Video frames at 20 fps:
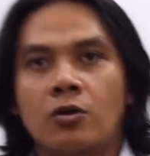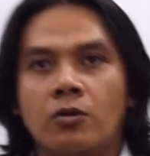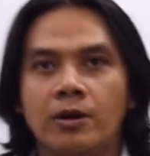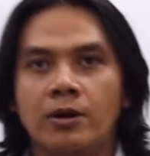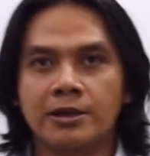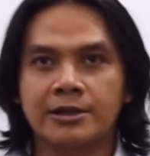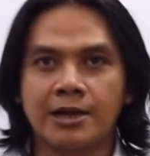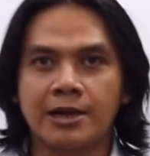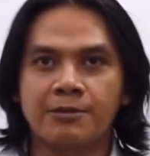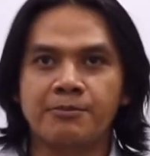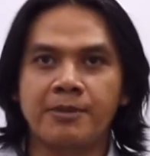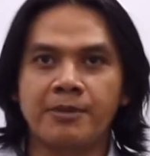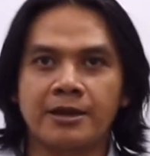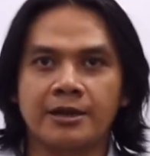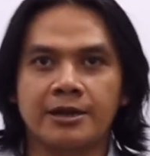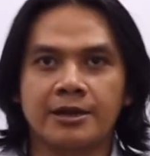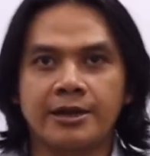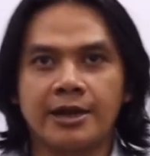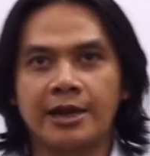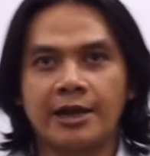Welcome
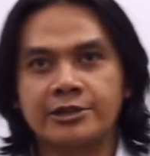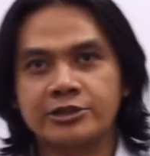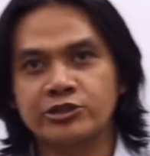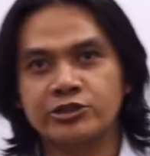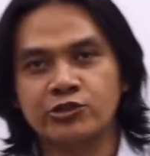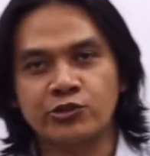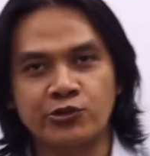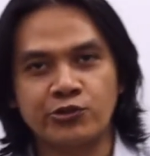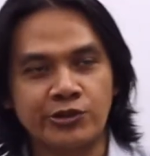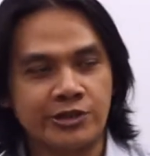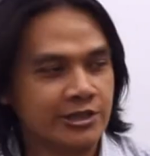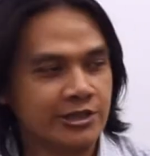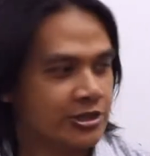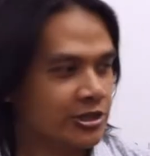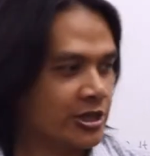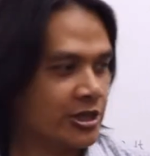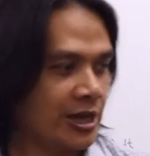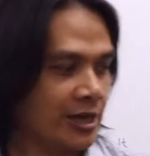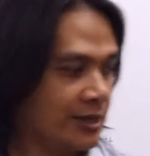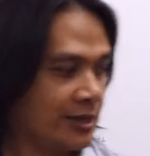back again to
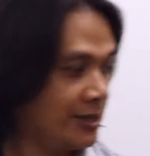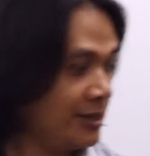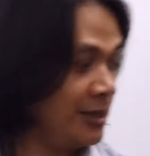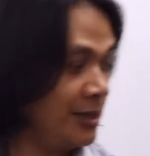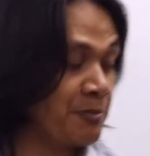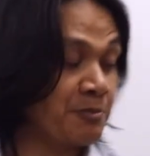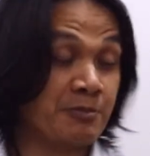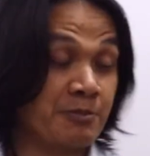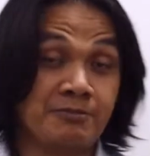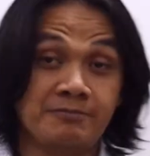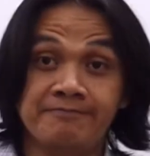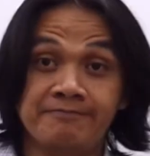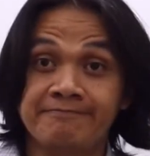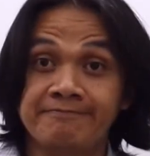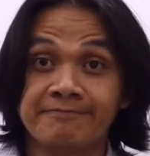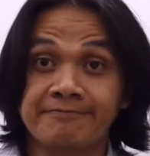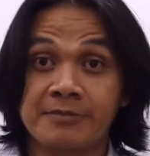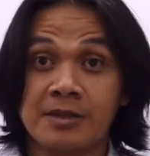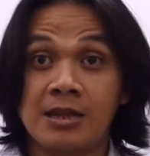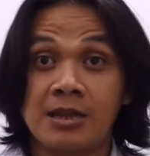the channel.
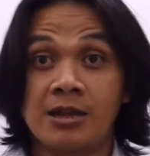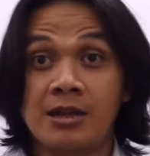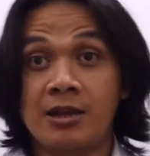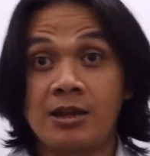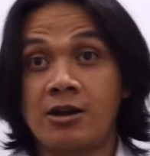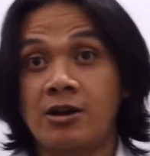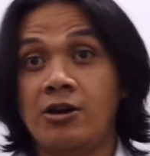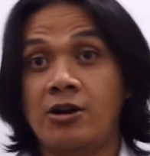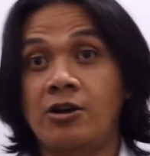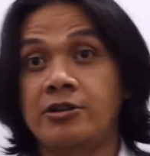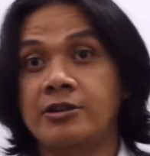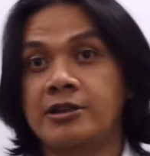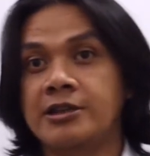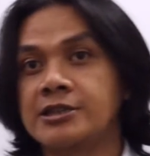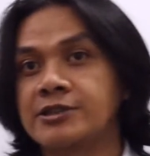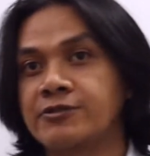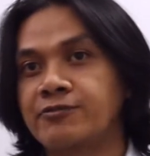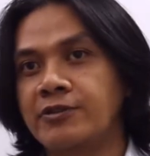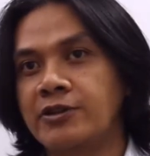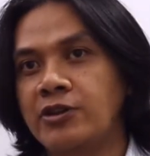On
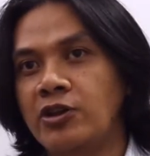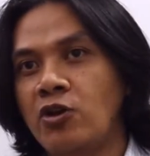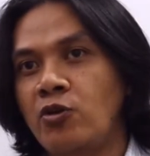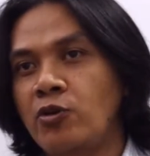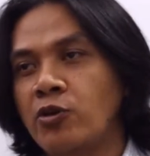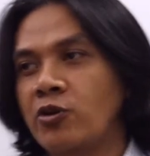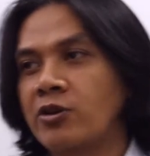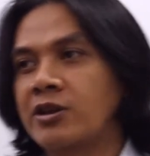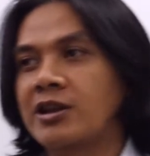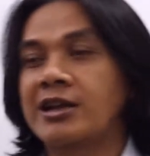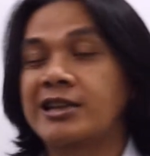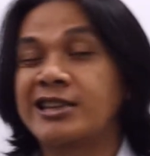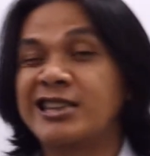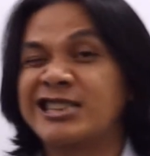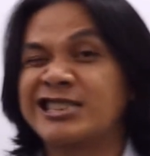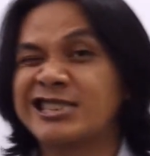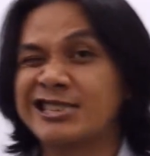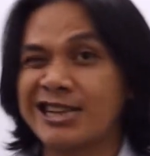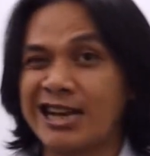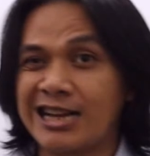this video we're gonna
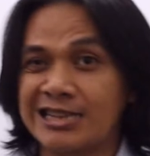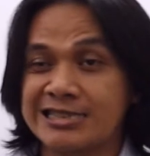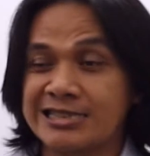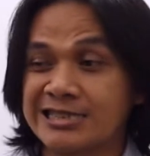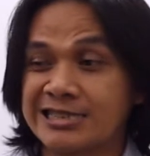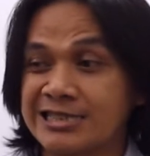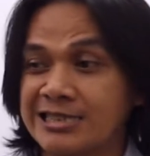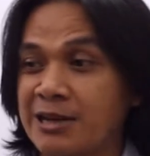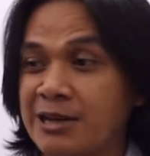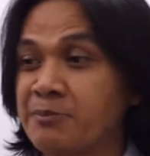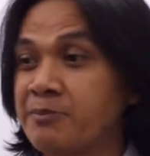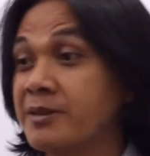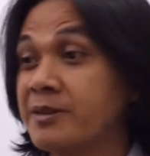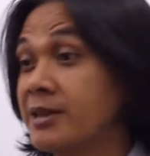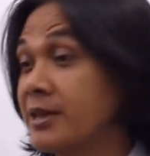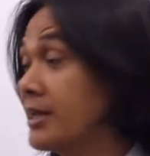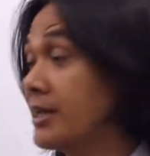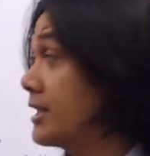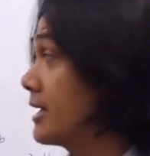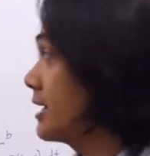discuss
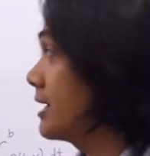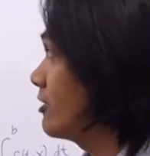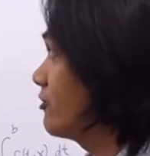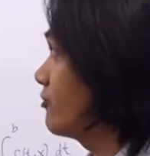something